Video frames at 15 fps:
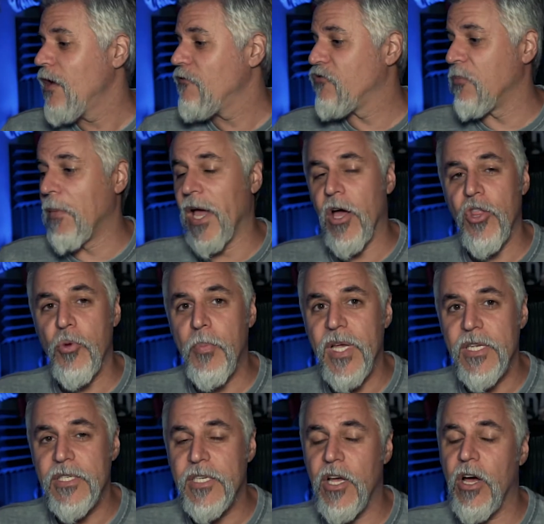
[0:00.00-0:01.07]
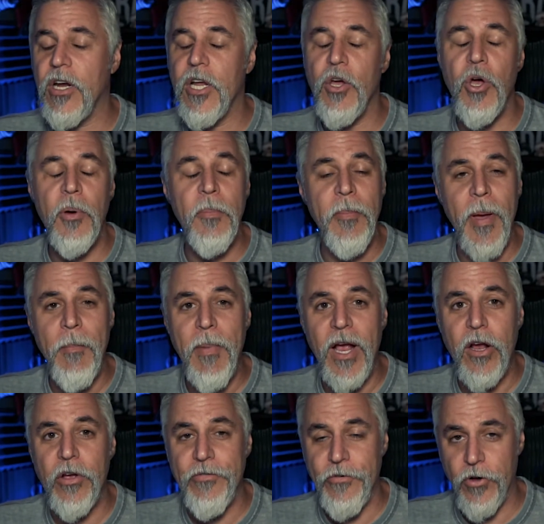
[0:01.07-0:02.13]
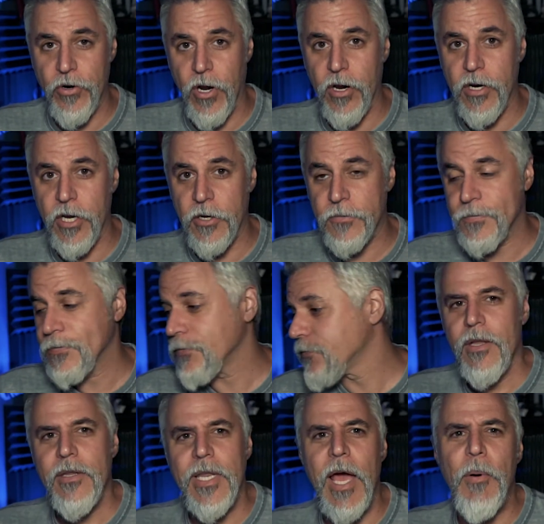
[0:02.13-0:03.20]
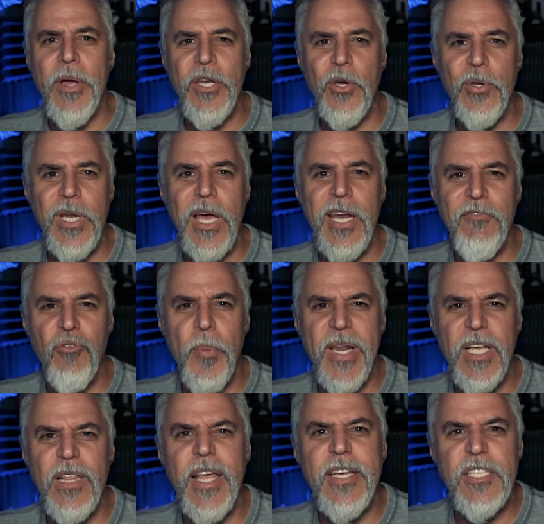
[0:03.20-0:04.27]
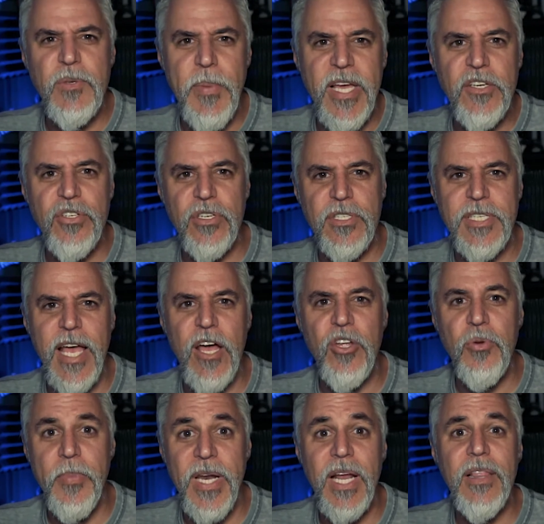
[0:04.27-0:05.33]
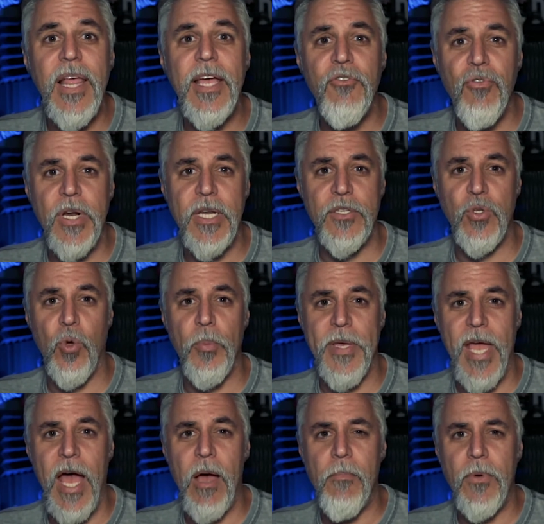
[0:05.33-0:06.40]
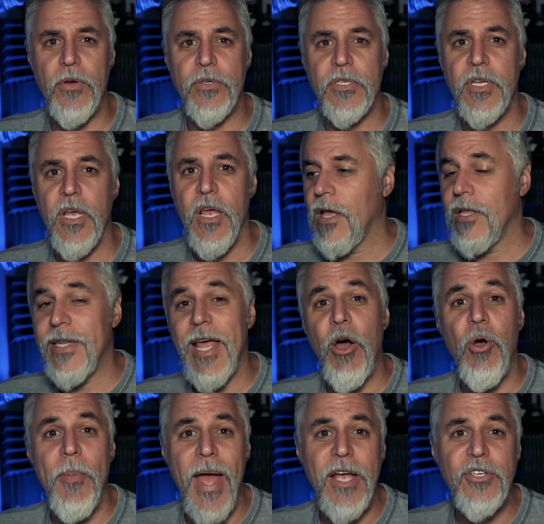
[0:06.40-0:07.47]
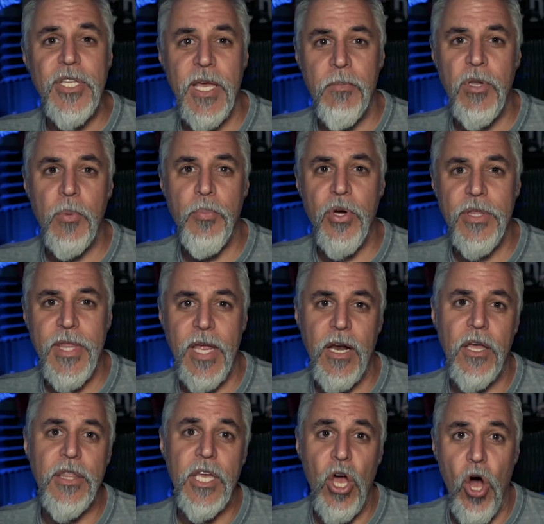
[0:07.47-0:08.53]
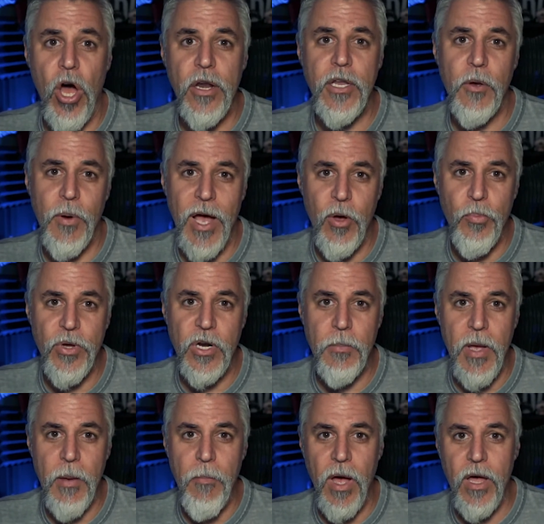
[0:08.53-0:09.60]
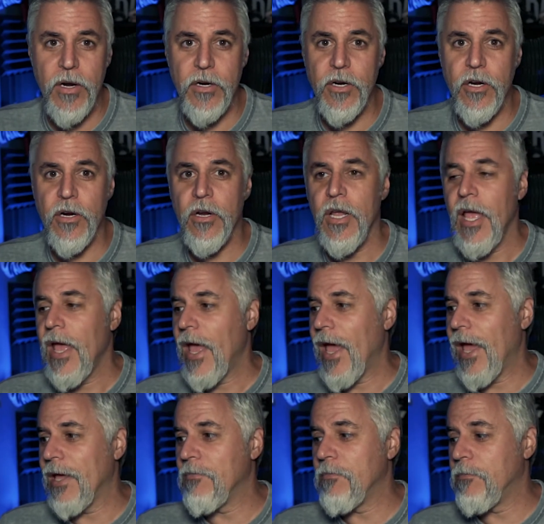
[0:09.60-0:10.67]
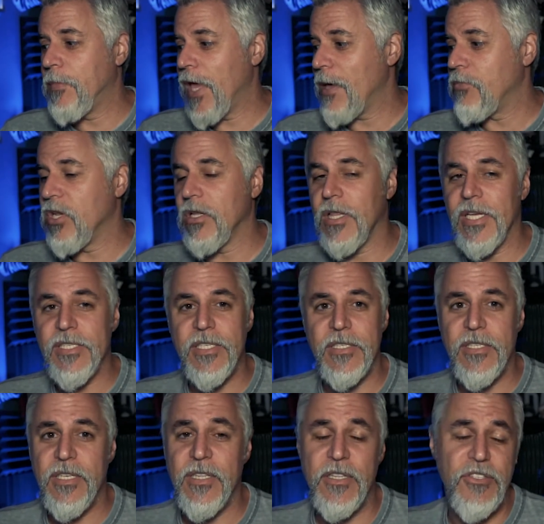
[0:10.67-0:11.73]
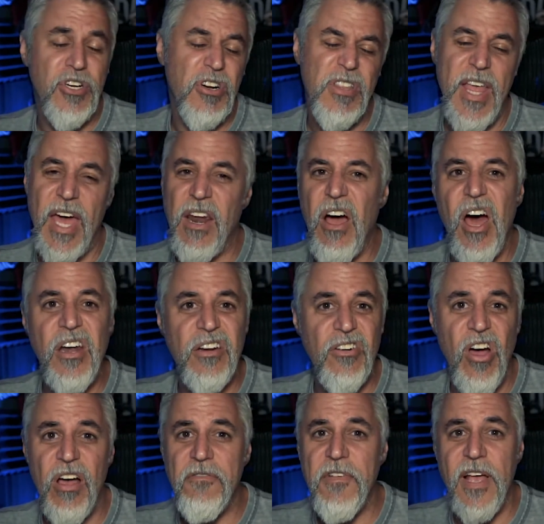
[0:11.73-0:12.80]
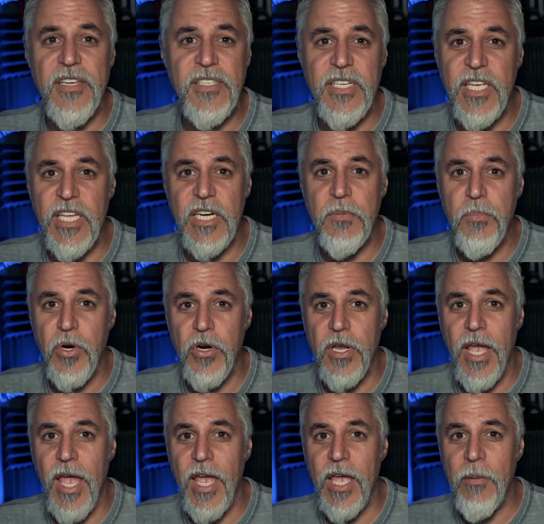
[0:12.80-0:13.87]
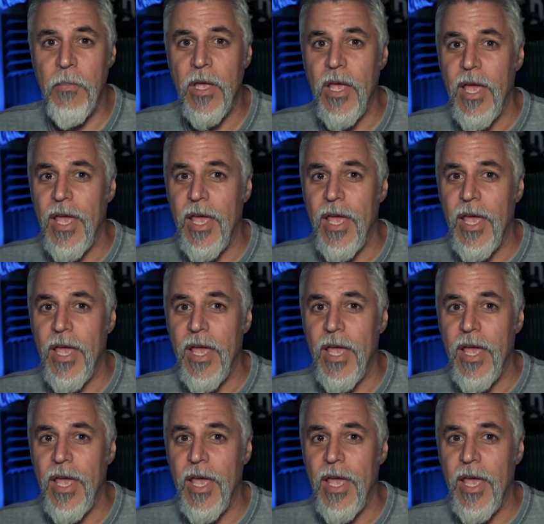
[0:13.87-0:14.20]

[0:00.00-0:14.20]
from my other PC audio and my microphone audio. Now I know not everybody likes spatial sound, but I like running Dolby Atmos. Now I'm actually able to put that on the audio output of my monitor and be able to listen to turn that on and off as needed per game,